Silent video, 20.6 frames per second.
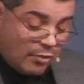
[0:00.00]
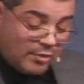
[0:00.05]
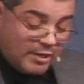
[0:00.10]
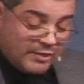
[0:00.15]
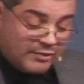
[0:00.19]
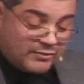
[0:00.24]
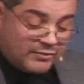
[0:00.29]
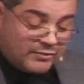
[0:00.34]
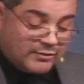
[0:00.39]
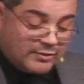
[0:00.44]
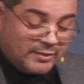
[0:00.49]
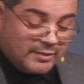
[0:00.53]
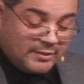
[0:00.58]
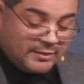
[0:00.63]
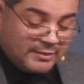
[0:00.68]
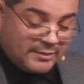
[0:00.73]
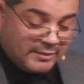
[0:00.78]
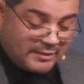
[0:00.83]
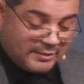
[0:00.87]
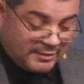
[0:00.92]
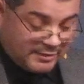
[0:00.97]
So
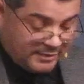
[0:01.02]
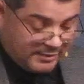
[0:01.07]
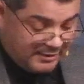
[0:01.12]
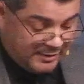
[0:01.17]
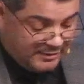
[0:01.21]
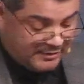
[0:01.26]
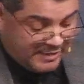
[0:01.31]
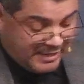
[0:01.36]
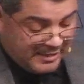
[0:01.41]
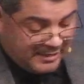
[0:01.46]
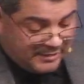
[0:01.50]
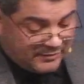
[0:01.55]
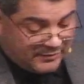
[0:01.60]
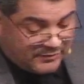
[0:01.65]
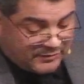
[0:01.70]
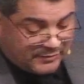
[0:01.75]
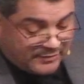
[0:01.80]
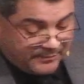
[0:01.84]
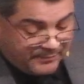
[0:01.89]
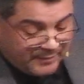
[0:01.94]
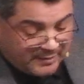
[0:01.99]
notice he
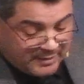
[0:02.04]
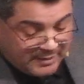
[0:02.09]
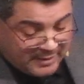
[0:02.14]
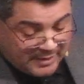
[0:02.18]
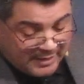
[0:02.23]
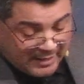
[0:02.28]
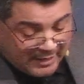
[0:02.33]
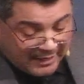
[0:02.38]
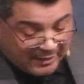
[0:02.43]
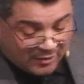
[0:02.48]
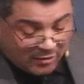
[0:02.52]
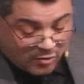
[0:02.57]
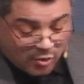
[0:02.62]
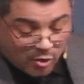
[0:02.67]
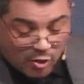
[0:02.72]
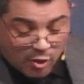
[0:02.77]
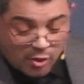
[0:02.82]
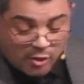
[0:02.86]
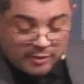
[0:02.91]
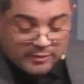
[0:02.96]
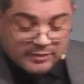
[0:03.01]
says,
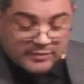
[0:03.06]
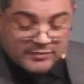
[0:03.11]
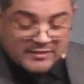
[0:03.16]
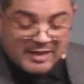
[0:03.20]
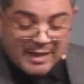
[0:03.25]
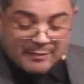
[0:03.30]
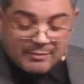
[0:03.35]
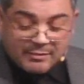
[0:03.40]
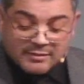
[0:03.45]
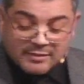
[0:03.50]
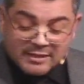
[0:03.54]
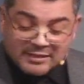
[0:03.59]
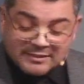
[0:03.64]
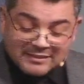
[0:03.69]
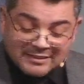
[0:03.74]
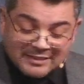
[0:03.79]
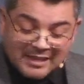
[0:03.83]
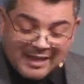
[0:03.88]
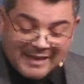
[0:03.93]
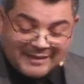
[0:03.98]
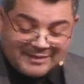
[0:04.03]
and call the Sabbath
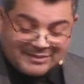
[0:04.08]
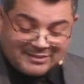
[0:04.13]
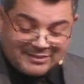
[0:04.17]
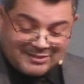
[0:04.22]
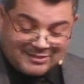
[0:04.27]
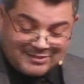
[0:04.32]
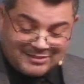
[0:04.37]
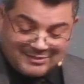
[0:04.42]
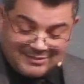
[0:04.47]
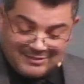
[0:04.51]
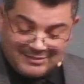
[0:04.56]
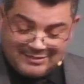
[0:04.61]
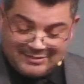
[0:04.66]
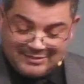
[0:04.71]
a delight,